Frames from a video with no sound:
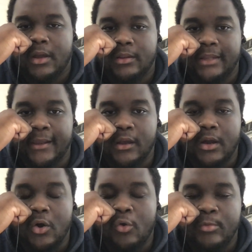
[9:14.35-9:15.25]
Like
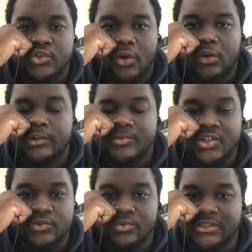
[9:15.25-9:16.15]
almost all of them
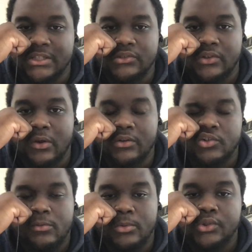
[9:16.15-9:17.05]
shits was diss songs.
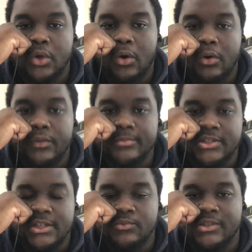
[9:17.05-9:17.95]
Almost all of them
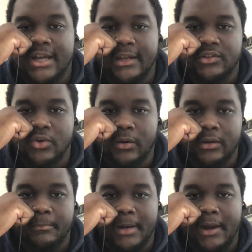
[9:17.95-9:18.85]
shits was kind of
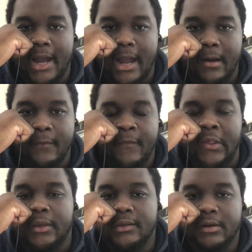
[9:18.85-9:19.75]
talking about how,
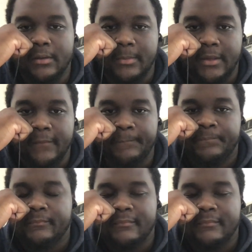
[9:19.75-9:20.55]
you know what I mean?